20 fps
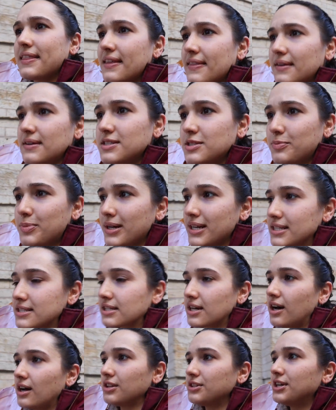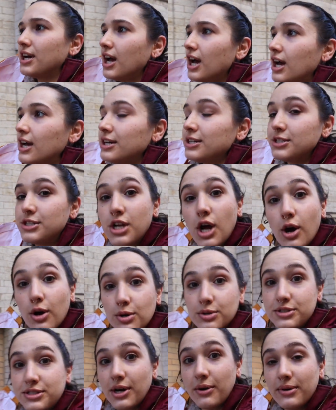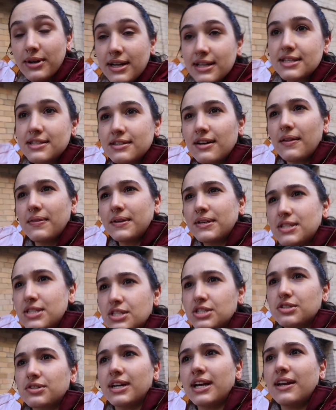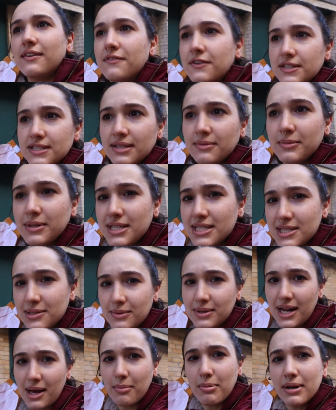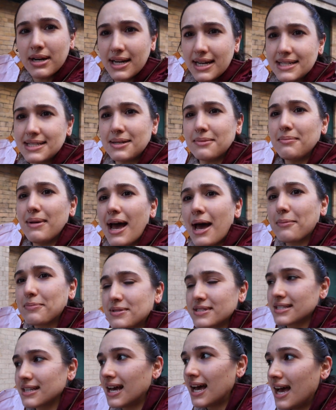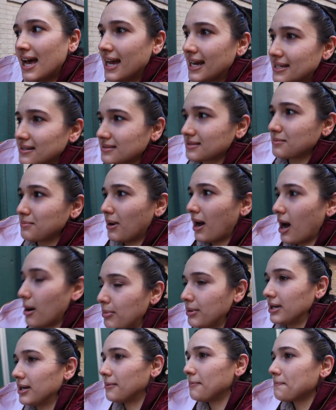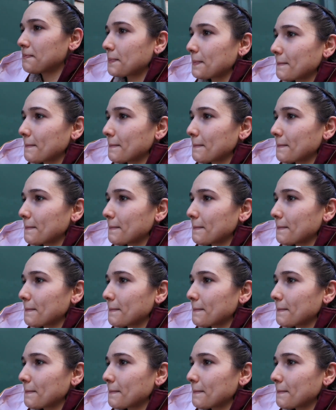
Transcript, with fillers: think there's a place called Dough Donuts on this street. For some reason, when I put it into maps, it doesn't pop up,